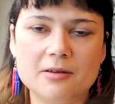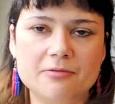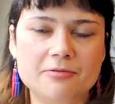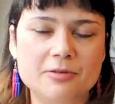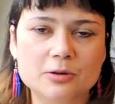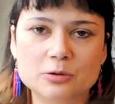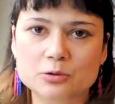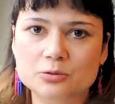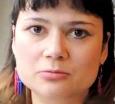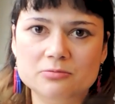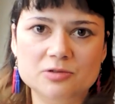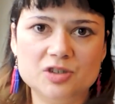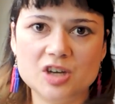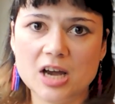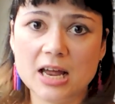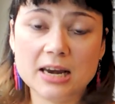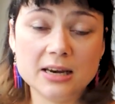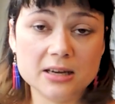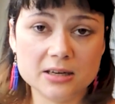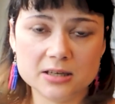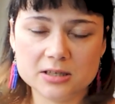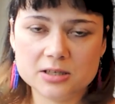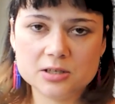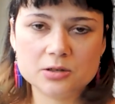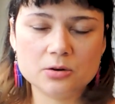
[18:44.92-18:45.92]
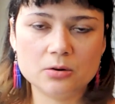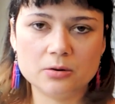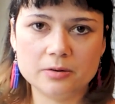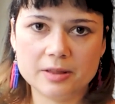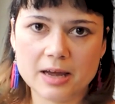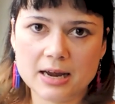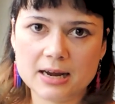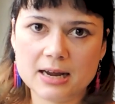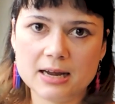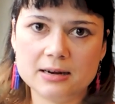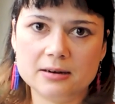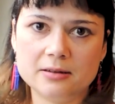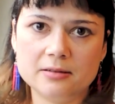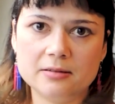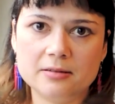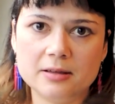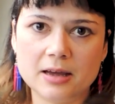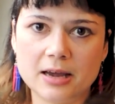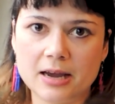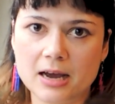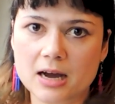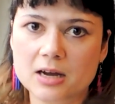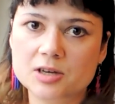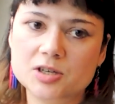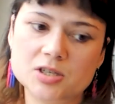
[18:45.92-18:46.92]
feel jealous or that kind of
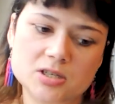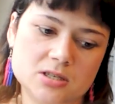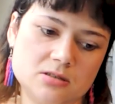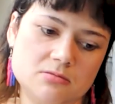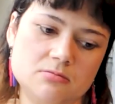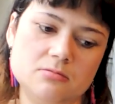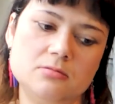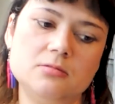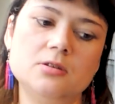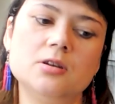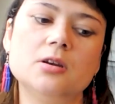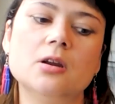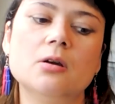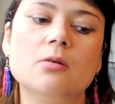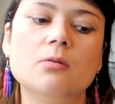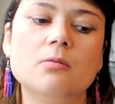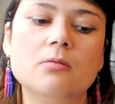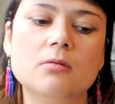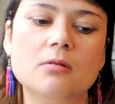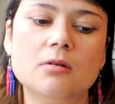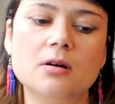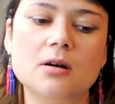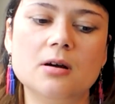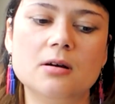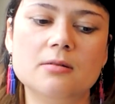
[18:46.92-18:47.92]
thing. I just get